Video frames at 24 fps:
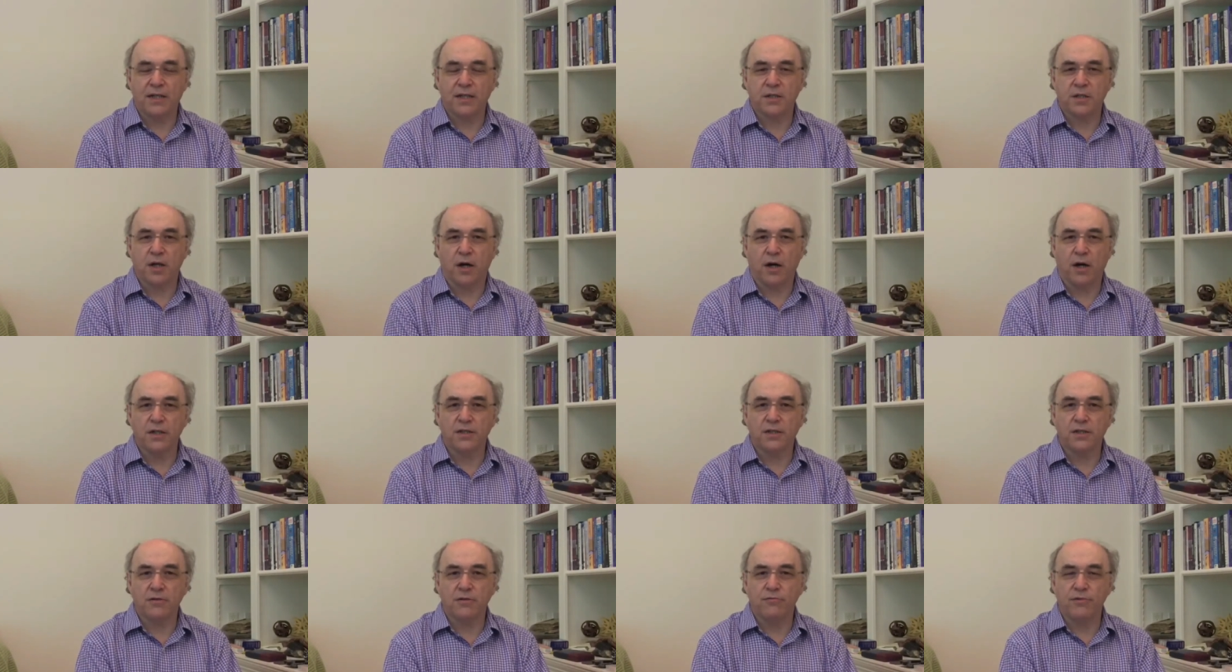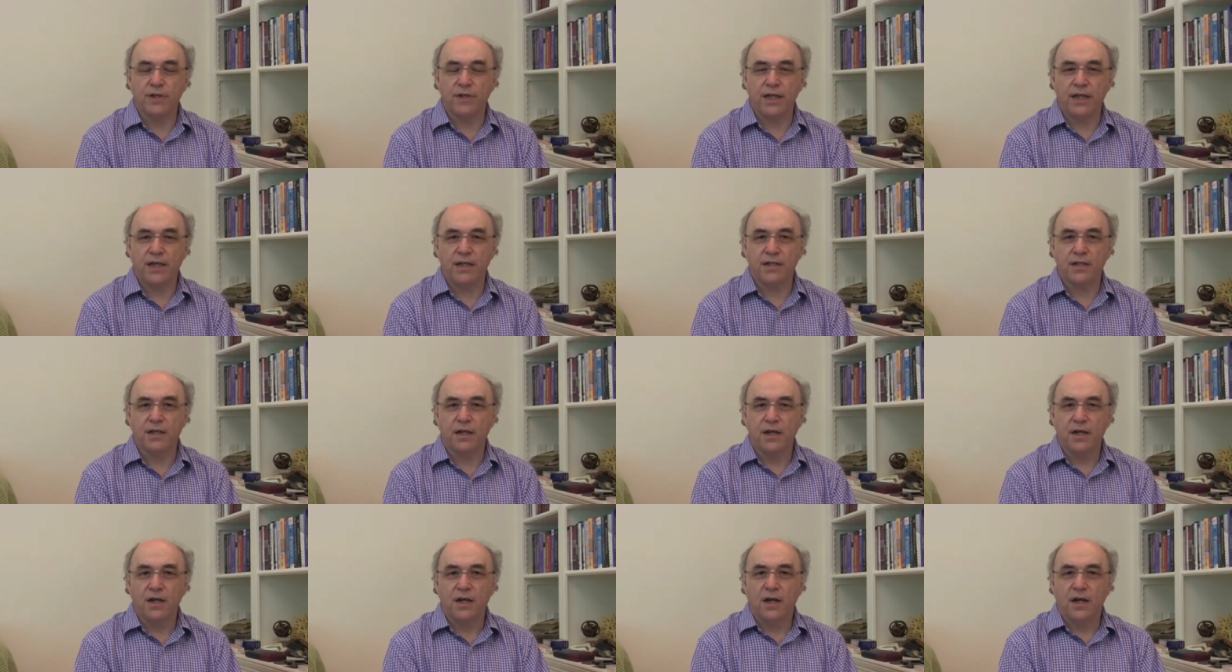It's hard to read
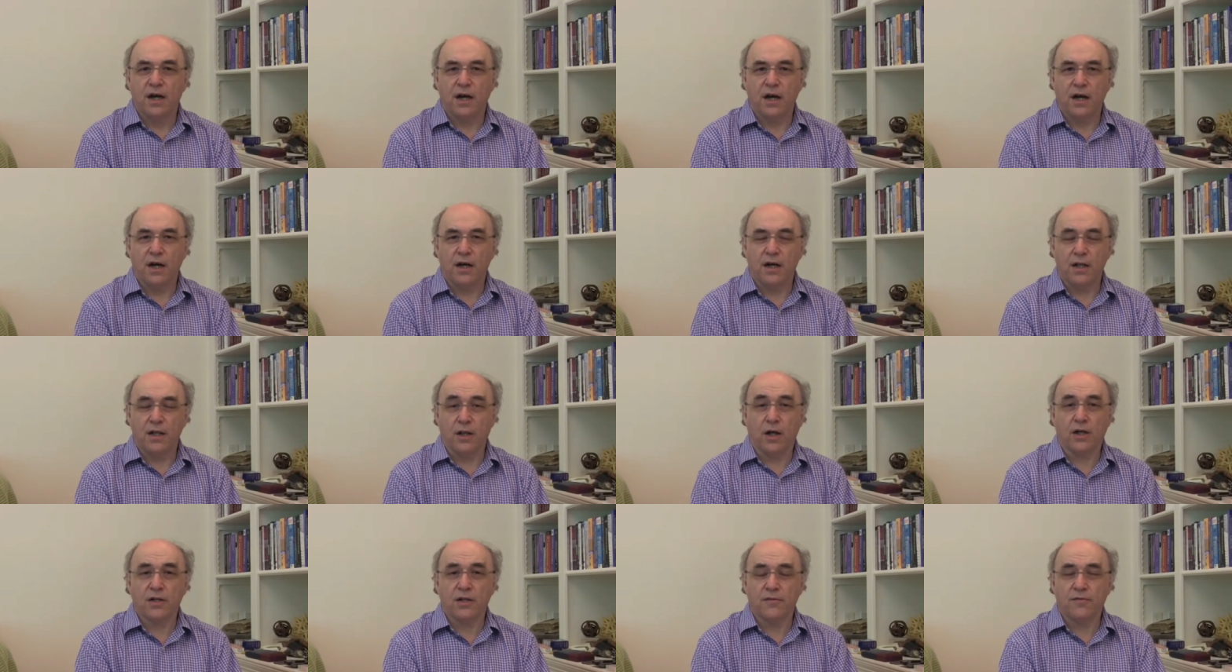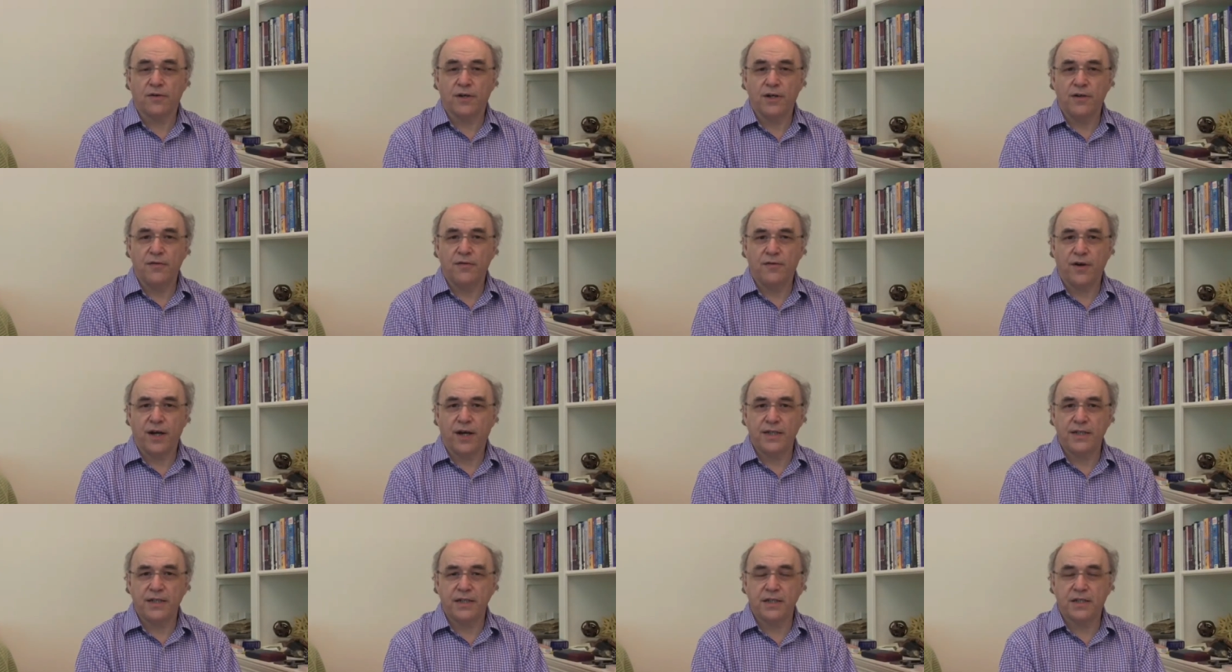a lot of very
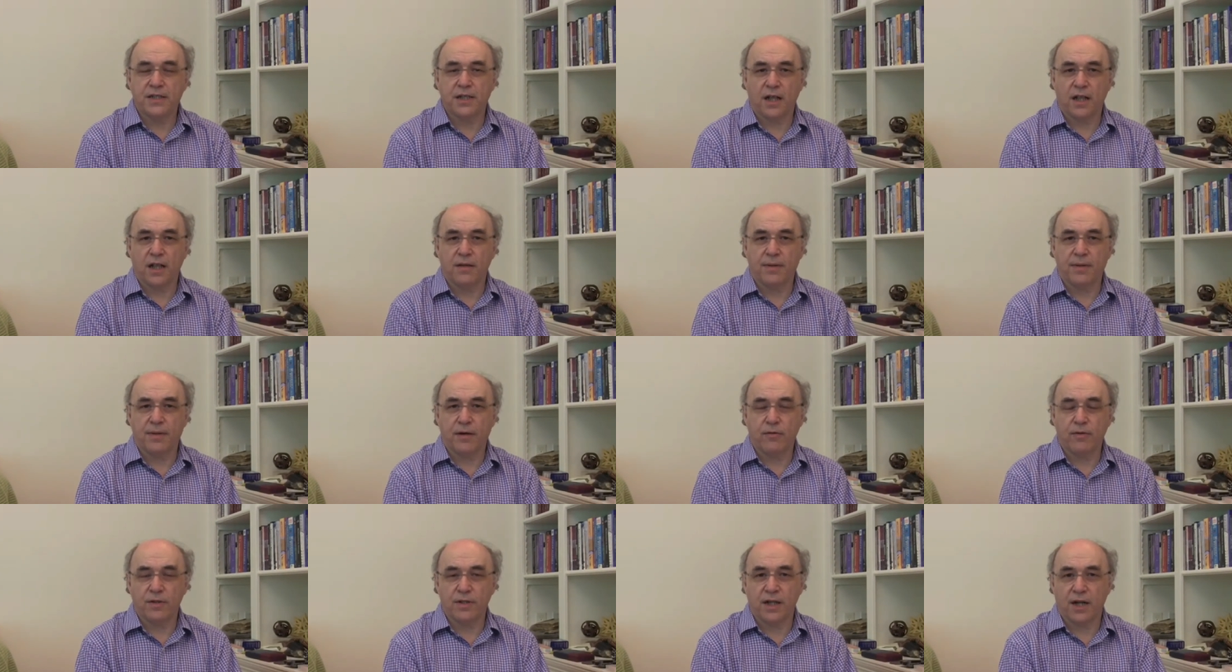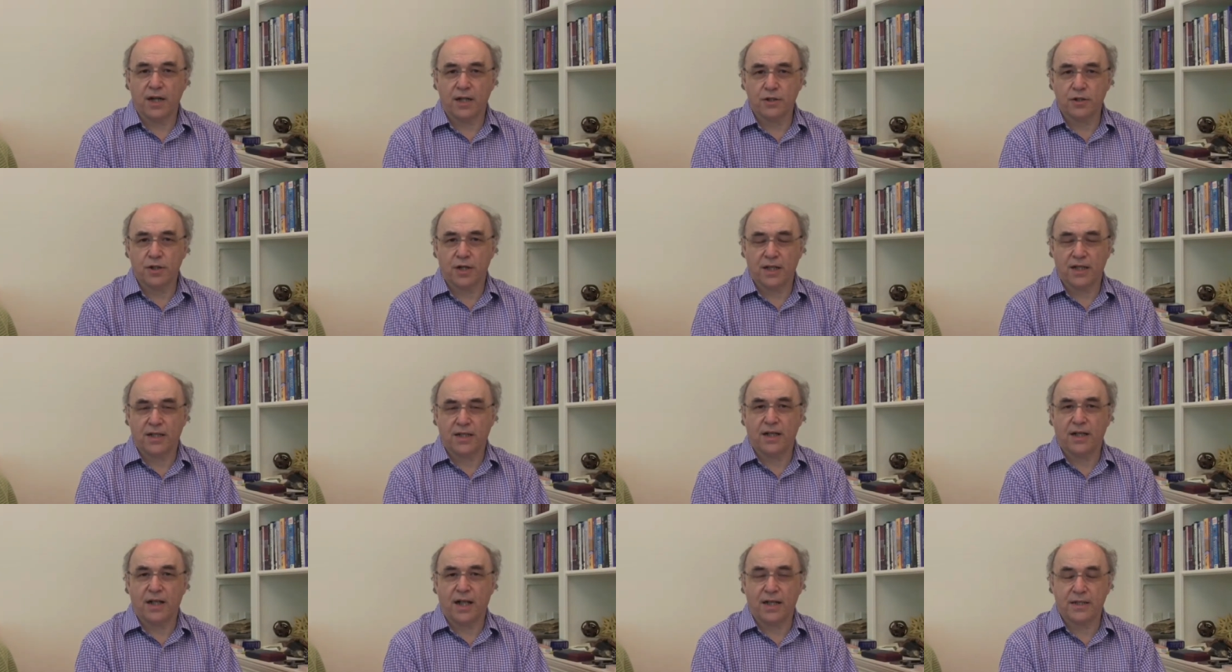fine detail about what the electrical
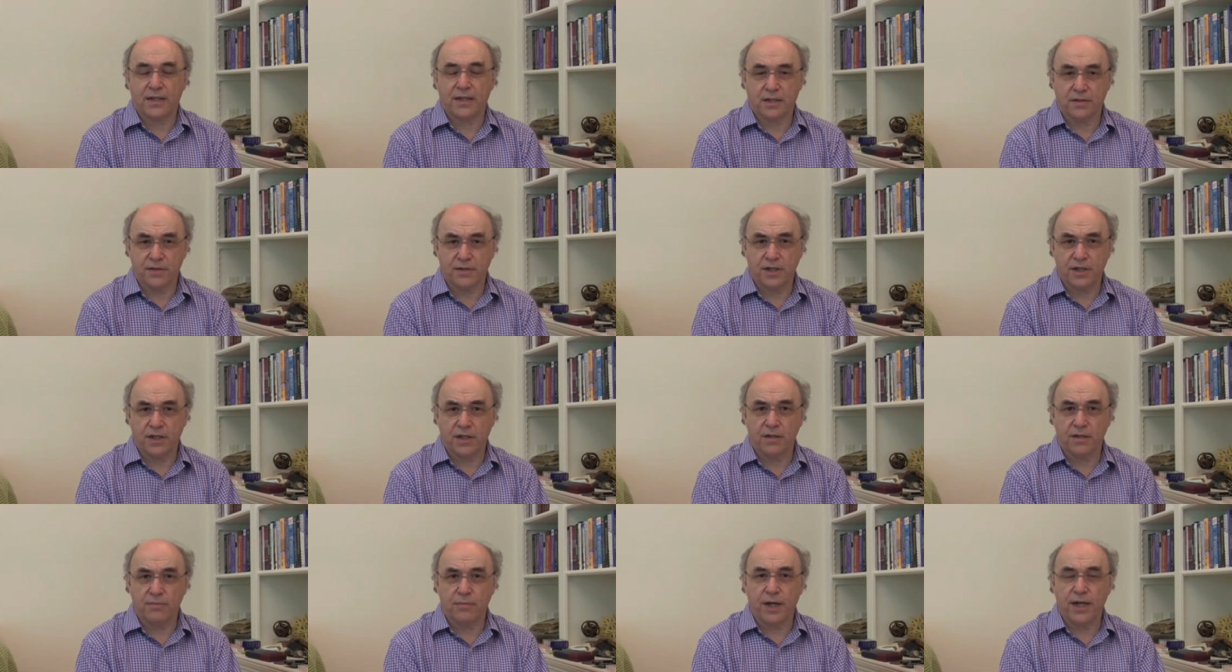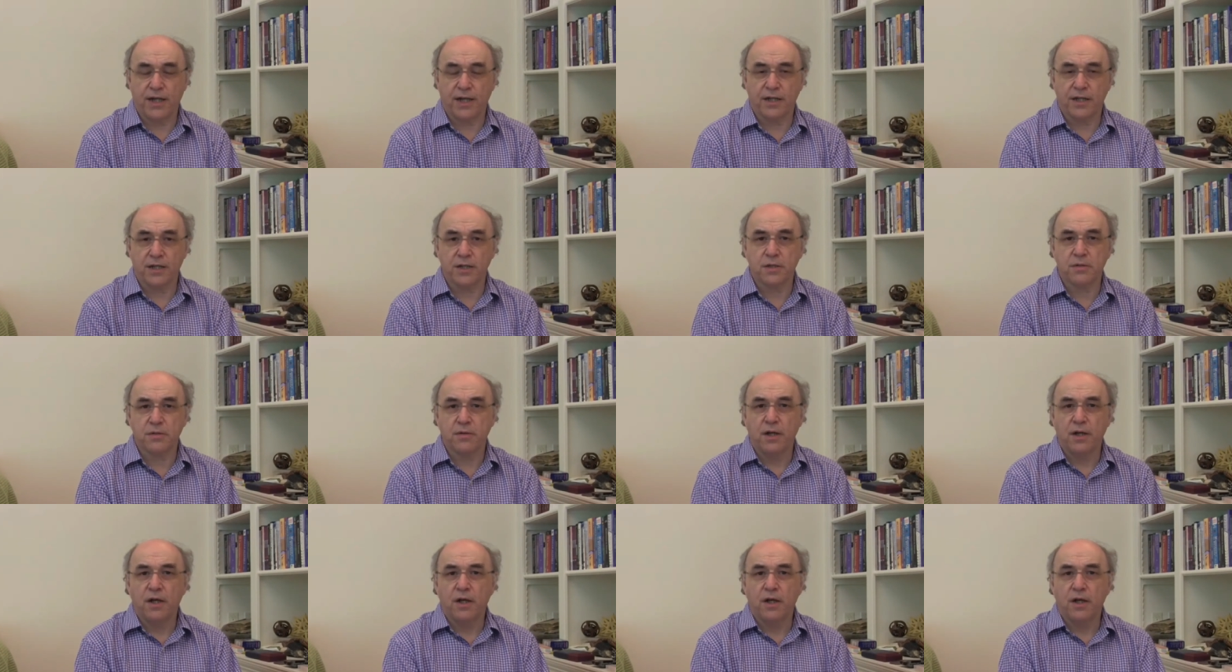activity in the brain is.